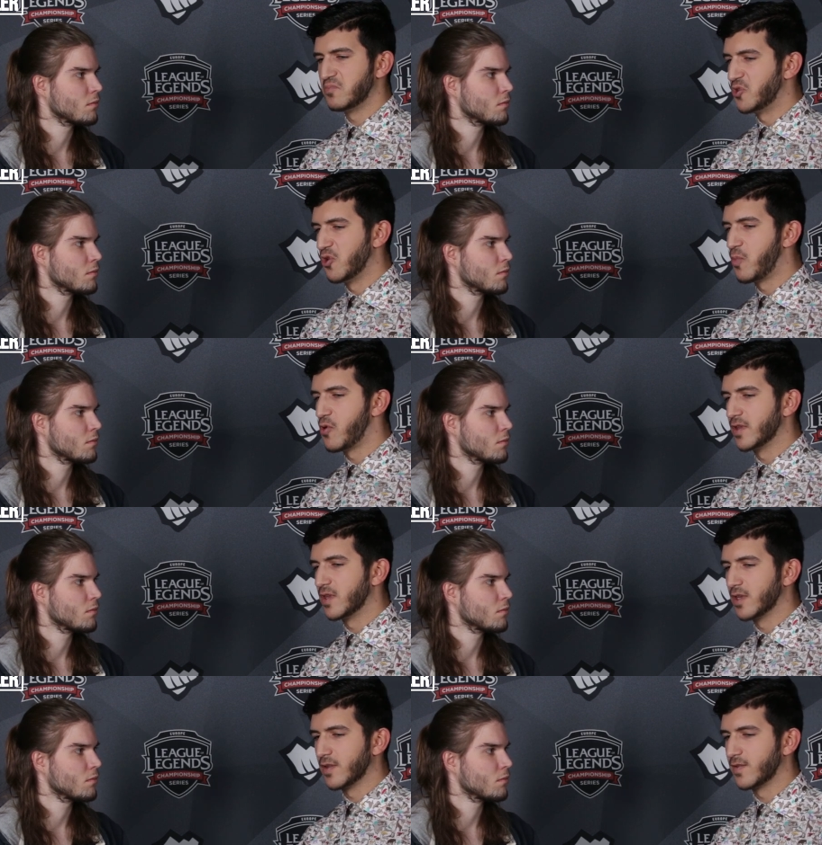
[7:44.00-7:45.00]
Speaker 1: no
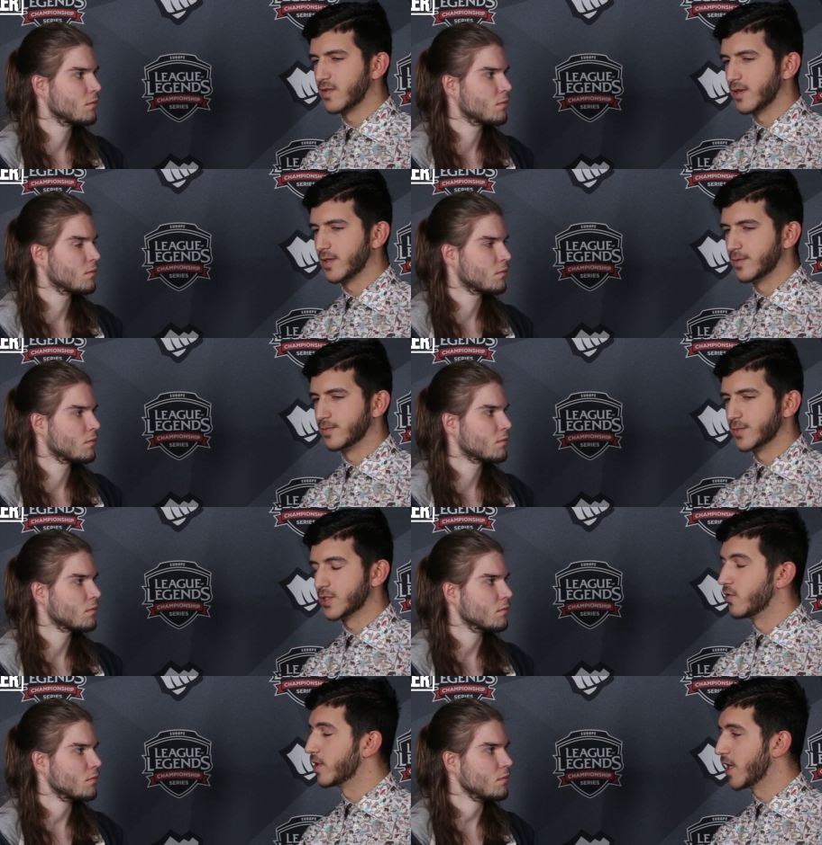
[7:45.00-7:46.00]
point in us um,
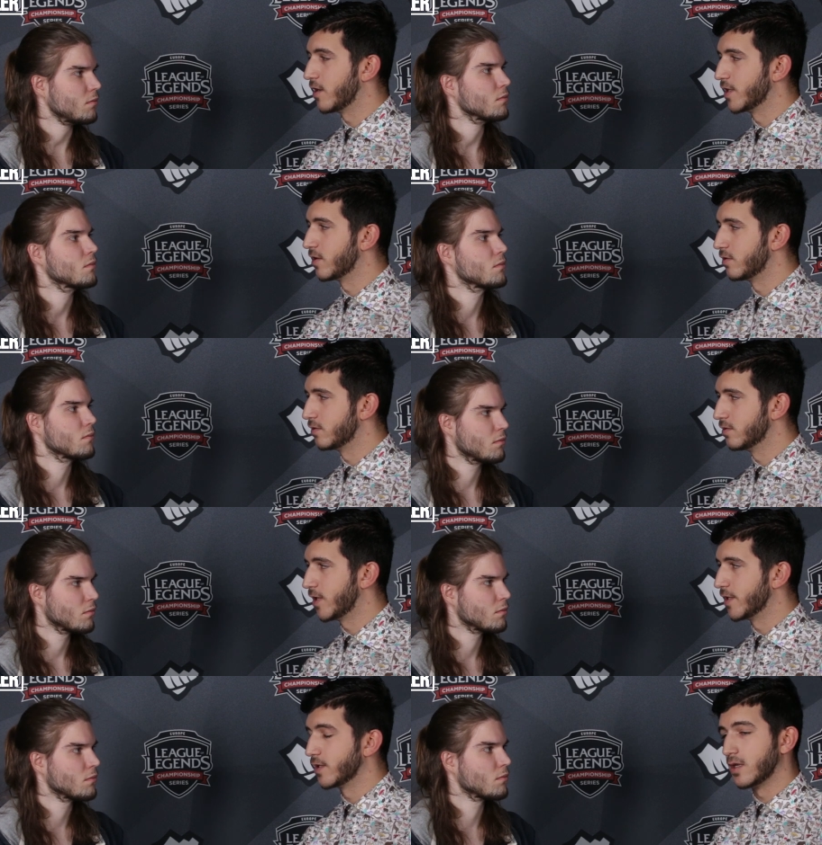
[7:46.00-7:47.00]
slowing down at all.
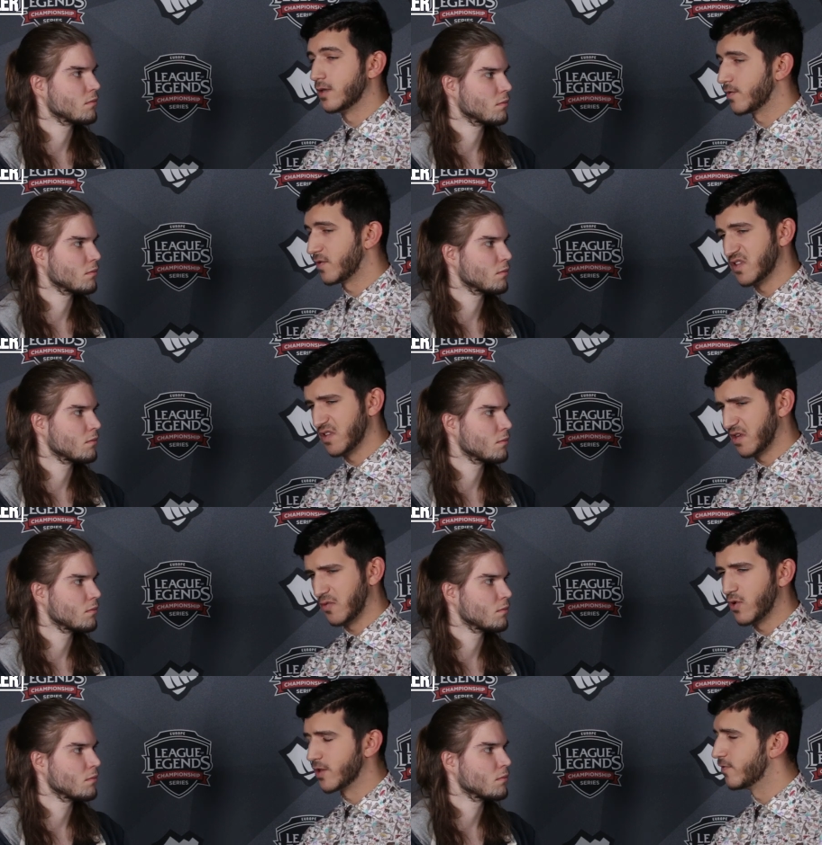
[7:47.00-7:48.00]
And Gilius is a
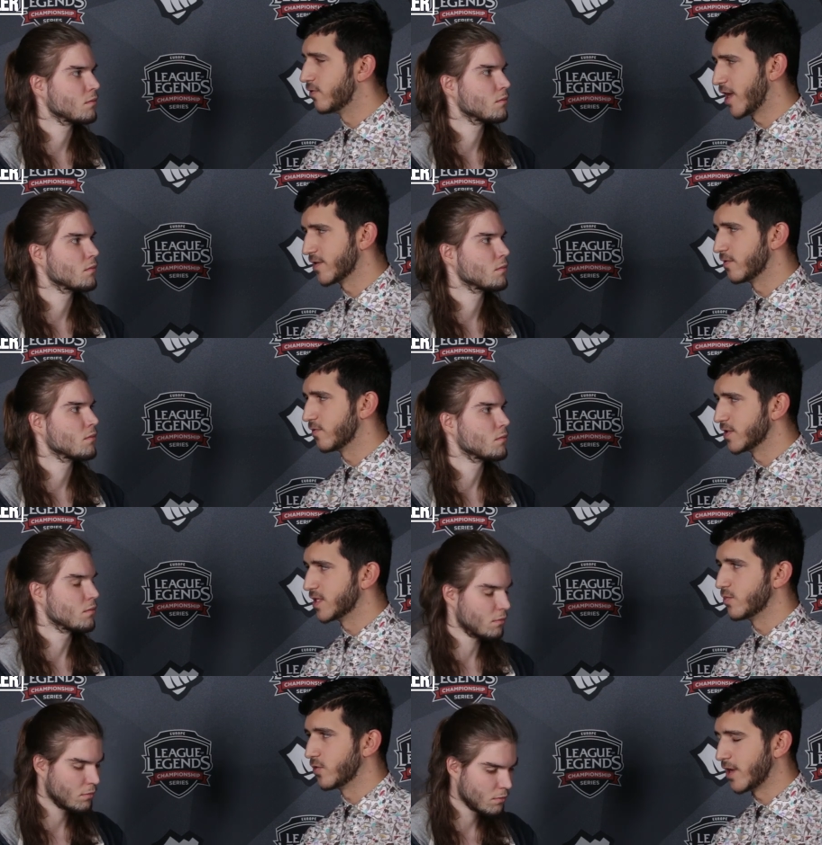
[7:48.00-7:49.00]
wonderful asset for a
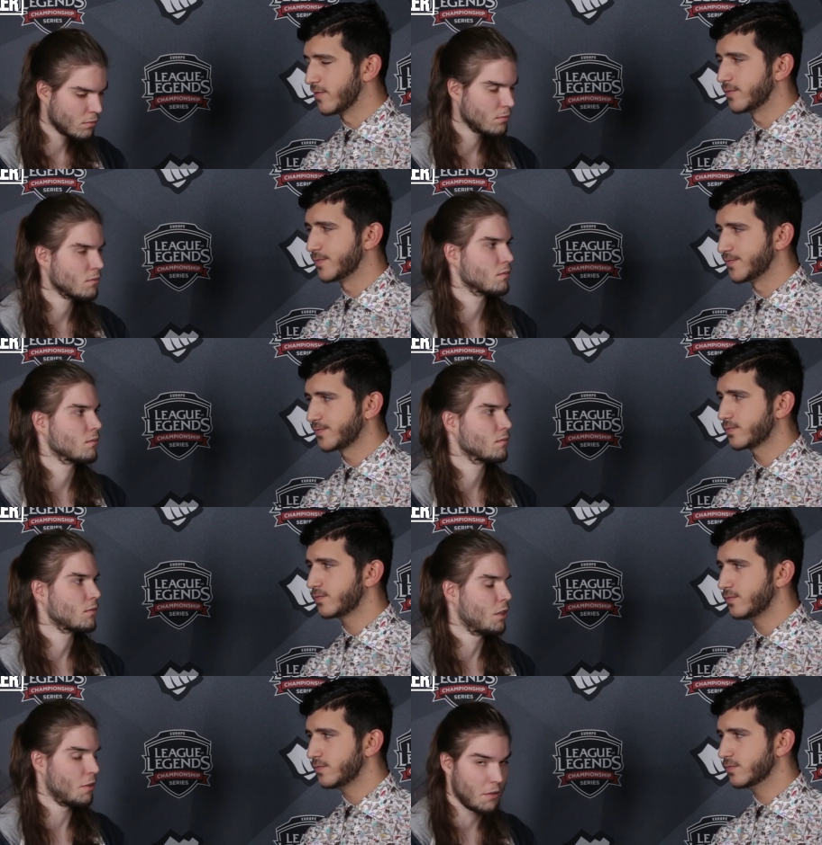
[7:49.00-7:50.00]
team to have.
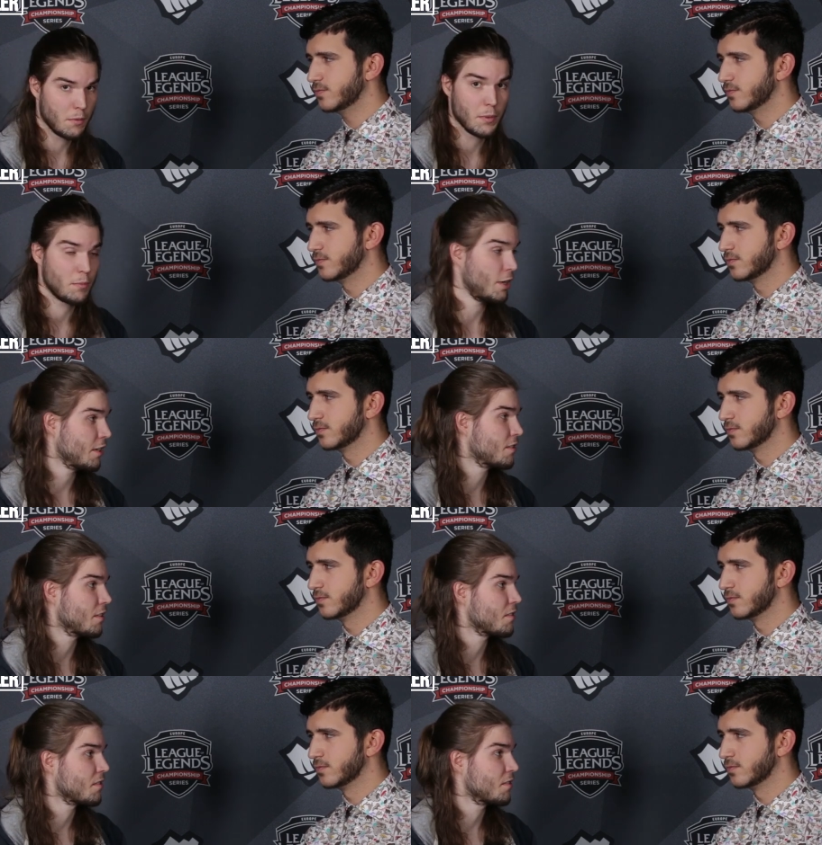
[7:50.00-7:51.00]
Speaker 2: Nothing but praise.
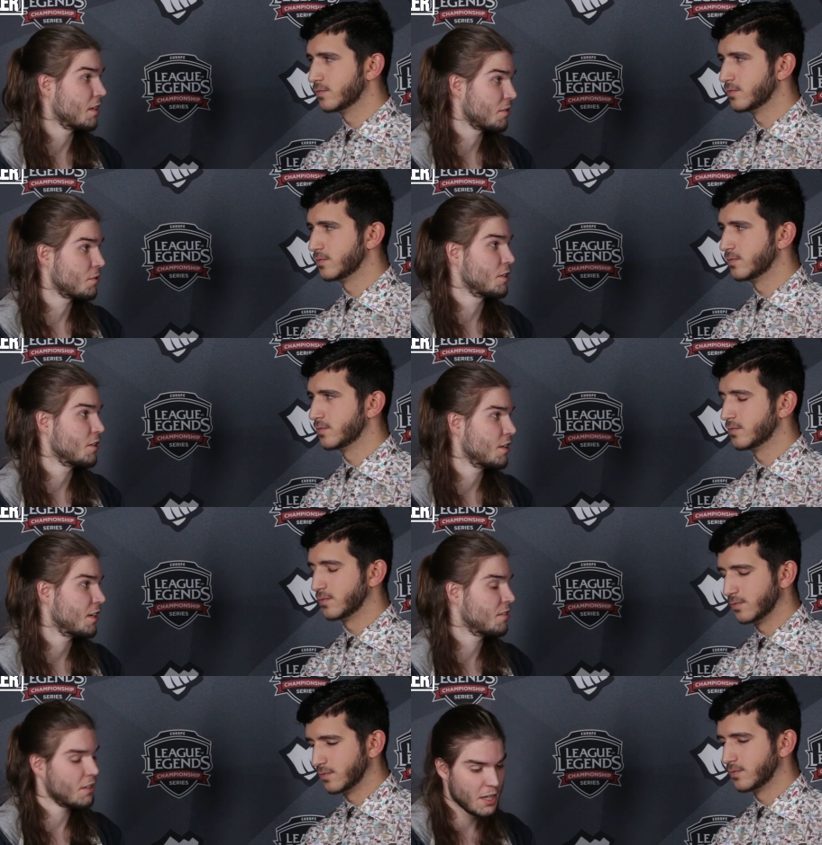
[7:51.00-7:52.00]
That's nice to hear.
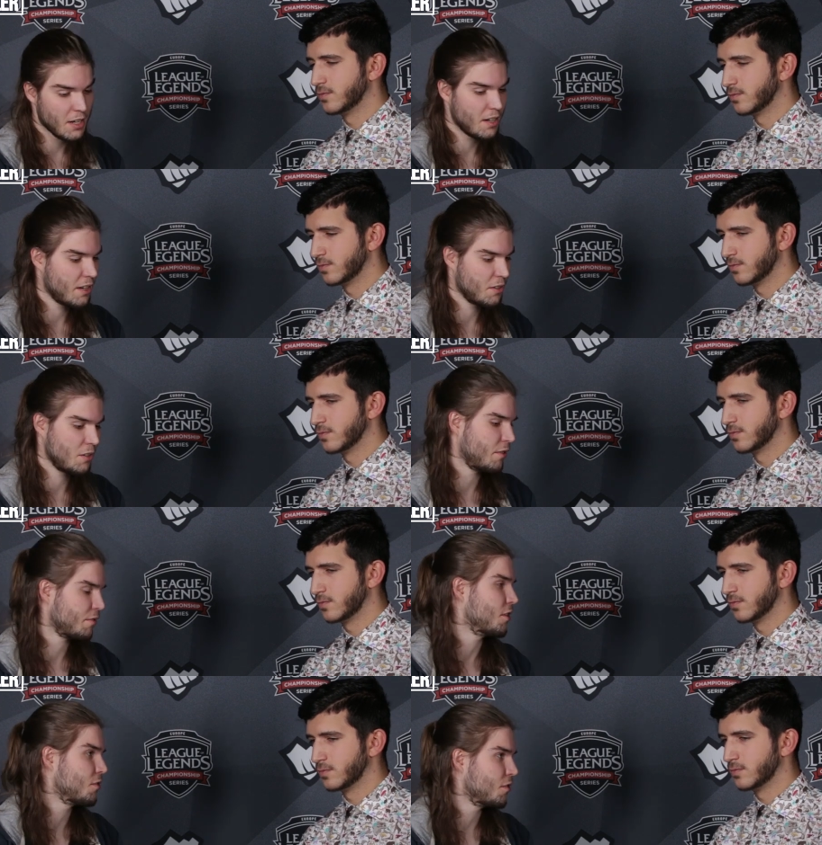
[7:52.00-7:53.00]
And again, I, you know,
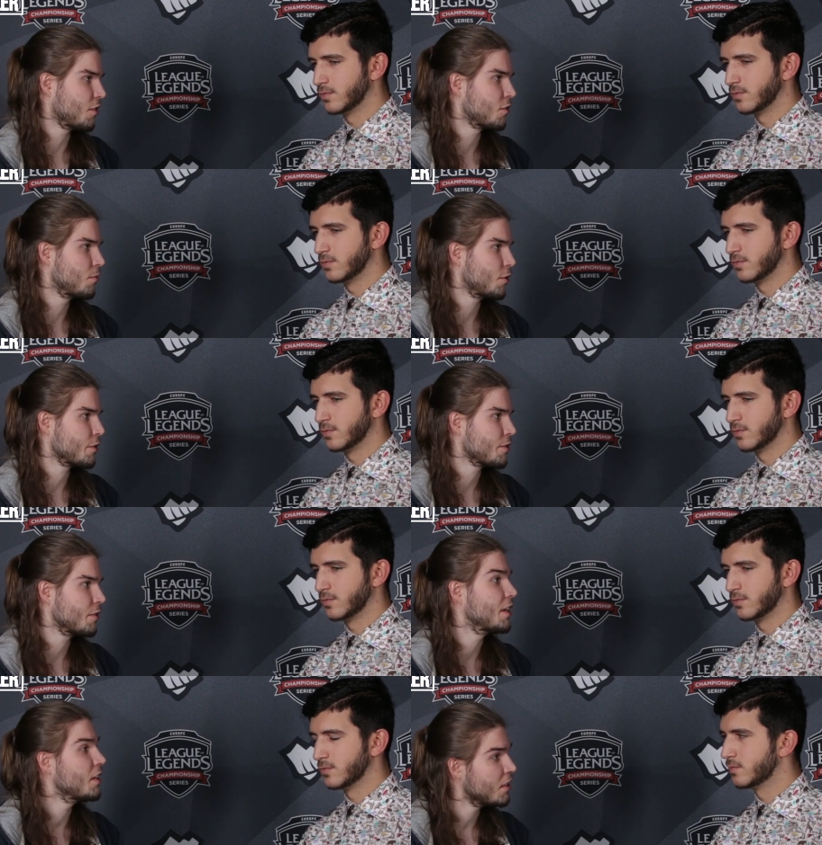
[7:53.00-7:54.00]
I've got to talk to him
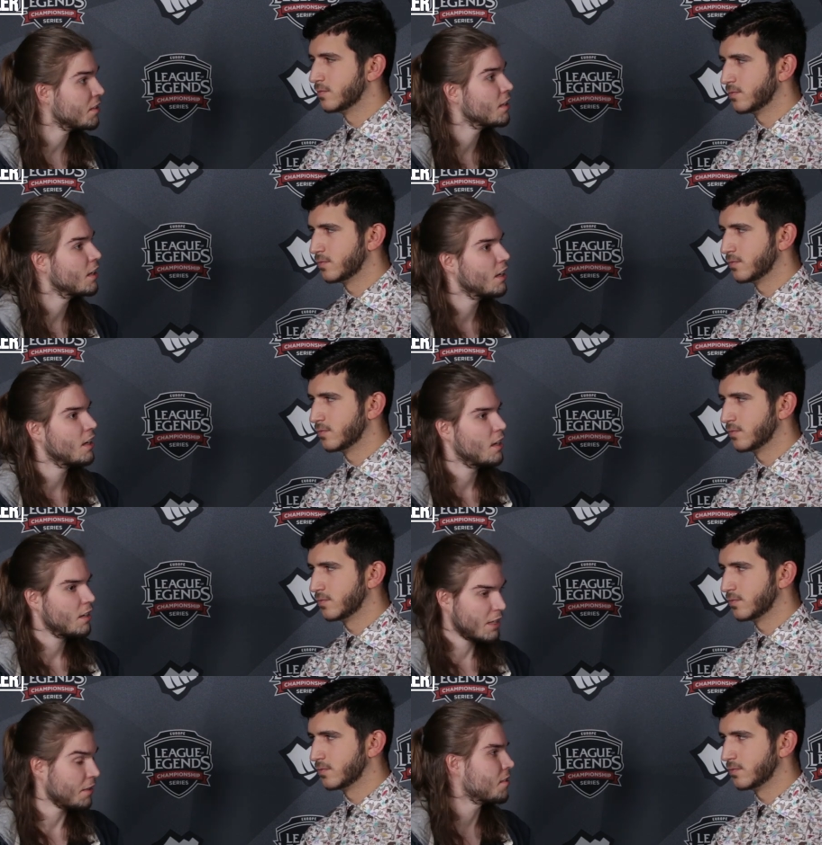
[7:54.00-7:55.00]
personally, and it did
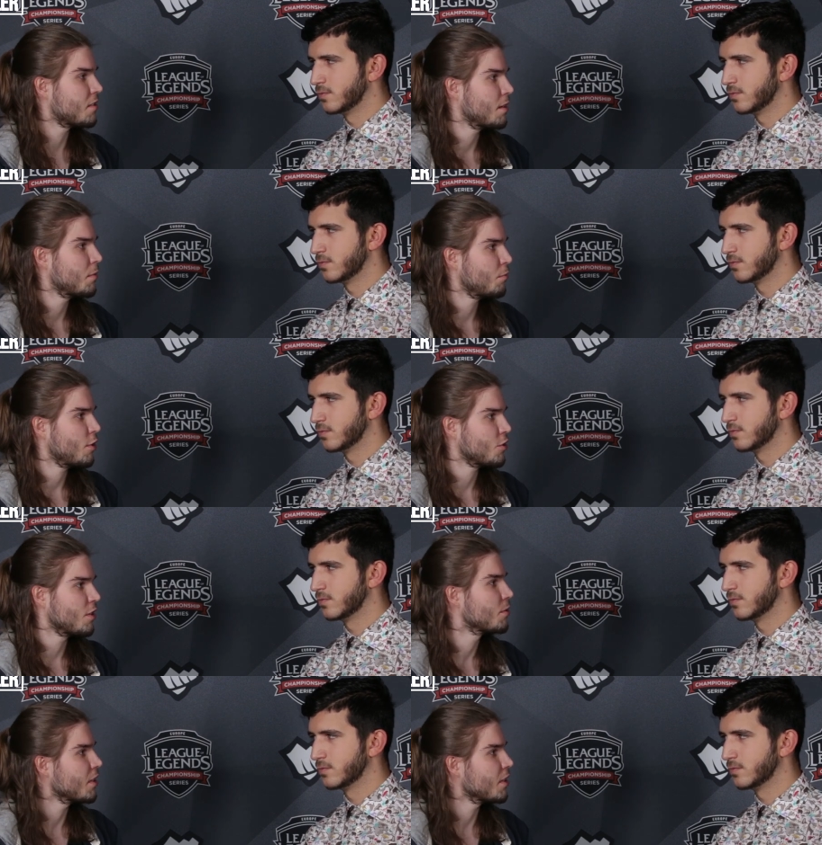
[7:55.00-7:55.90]
get the same impression. I